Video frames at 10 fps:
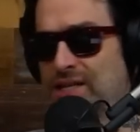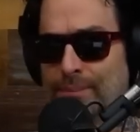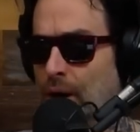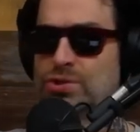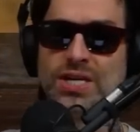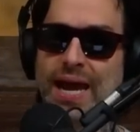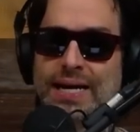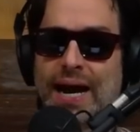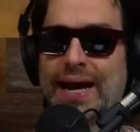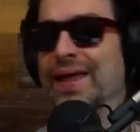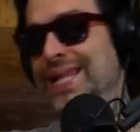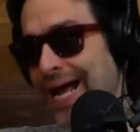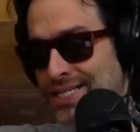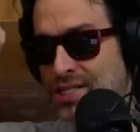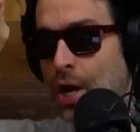the most gay guy, and
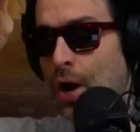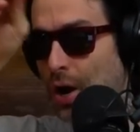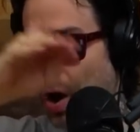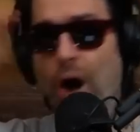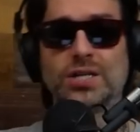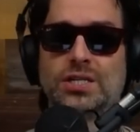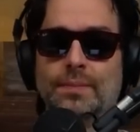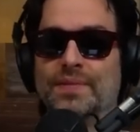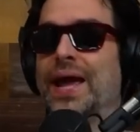that's awesome.